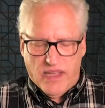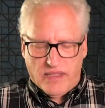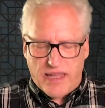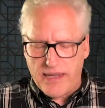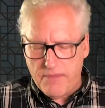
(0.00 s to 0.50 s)

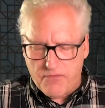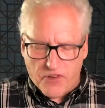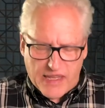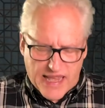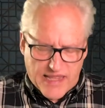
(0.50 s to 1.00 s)
Let him
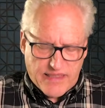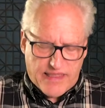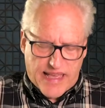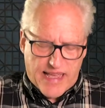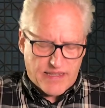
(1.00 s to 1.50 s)
forget
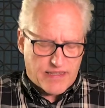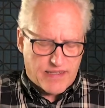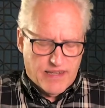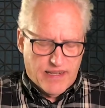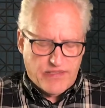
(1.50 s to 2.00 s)
that,